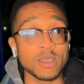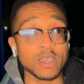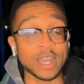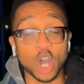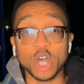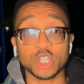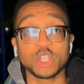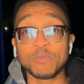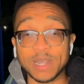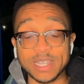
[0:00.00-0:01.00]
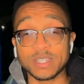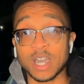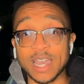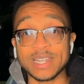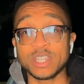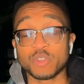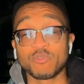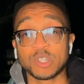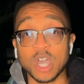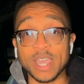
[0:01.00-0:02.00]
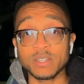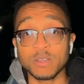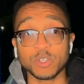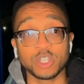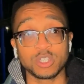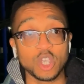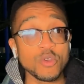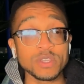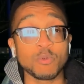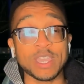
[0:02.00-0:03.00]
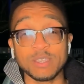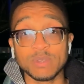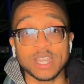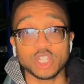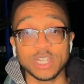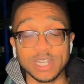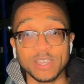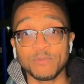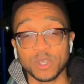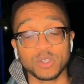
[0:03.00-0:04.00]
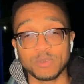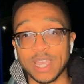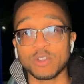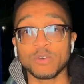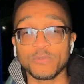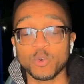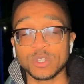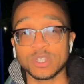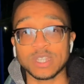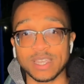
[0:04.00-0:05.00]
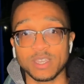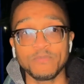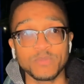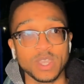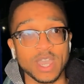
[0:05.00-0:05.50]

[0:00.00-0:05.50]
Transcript: and ask you please kindly to resign, which is the only way he would actually leave, because we cannot afford to sack him.